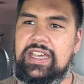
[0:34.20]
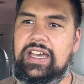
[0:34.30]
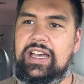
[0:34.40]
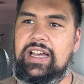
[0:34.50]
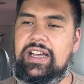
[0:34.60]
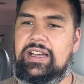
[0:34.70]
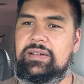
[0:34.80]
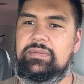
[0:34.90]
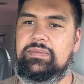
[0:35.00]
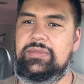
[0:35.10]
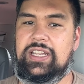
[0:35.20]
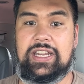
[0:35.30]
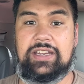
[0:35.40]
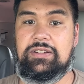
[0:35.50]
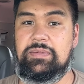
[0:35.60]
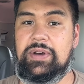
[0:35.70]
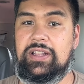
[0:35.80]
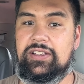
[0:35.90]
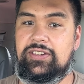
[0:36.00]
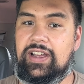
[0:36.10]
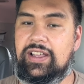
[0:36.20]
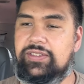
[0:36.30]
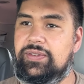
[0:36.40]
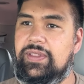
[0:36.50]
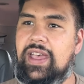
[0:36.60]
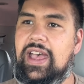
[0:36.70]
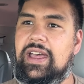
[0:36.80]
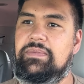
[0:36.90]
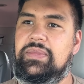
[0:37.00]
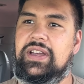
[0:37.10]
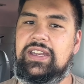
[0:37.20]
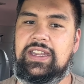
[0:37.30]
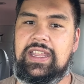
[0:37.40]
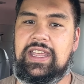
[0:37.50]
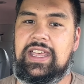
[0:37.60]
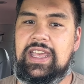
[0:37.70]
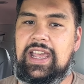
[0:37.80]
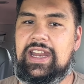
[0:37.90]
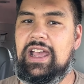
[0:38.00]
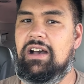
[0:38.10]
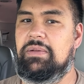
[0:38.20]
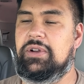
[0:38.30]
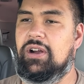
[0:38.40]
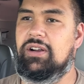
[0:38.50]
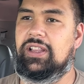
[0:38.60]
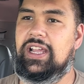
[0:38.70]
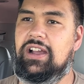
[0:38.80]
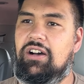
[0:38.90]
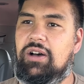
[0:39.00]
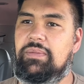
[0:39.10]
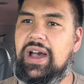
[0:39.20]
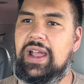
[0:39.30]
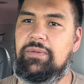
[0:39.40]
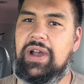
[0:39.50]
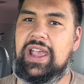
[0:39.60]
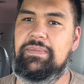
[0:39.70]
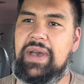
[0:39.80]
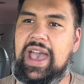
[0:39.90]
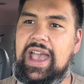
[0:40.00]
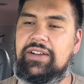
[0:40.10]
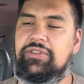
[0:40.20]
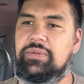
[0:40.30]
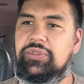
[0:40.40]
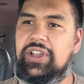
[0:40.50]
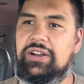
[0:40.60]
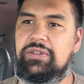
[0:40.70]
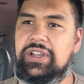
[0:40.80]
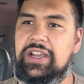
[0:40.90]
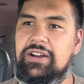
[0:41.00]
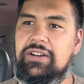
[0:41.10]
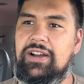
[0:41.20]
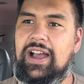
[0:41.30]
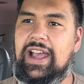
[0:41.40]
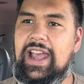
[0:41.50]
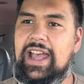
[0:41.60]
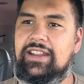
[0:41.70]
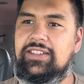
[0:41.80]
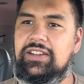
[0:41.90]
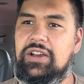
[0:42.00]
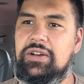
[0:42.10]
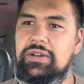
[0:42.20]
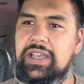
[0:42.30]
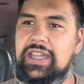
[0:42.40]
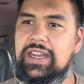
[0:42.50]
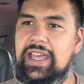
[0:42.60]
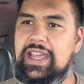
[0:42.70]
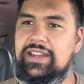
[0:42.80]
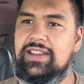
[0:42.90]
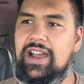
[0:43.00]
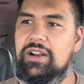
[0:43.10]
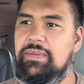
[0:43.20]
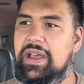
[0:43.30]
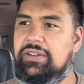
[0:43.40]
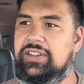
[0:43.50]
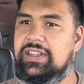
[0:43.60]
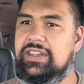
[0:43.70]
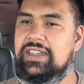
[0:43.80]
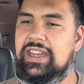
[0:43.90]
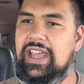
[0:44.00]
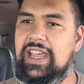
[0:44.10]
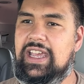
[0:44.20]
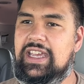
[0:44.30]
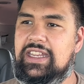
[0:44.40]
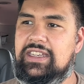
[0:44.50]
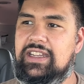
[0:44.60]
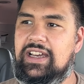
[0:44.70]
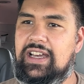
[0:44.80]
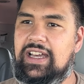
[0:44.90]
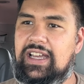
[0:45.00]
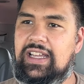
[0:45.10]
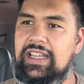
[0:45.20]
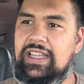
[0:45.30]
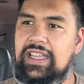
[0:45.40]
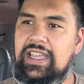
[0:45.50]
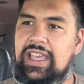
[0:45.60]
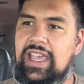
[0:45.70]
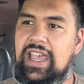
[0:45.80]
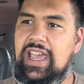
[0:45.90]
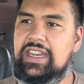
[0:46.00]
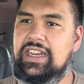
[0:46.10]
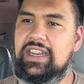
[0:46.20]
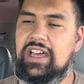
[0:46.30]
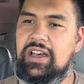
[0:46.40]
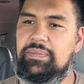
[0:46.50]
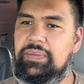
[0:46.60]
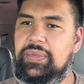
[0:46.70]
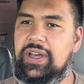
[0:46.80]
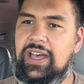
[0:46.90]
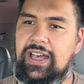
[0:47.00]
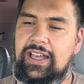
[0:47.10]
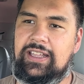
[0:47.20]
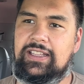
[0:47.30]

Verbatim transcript: um, and I do apologize for that. But anyhow, I'm currently on my way back from Cycle Gear. I had to go get a tire mounted and uh, ended up, uh,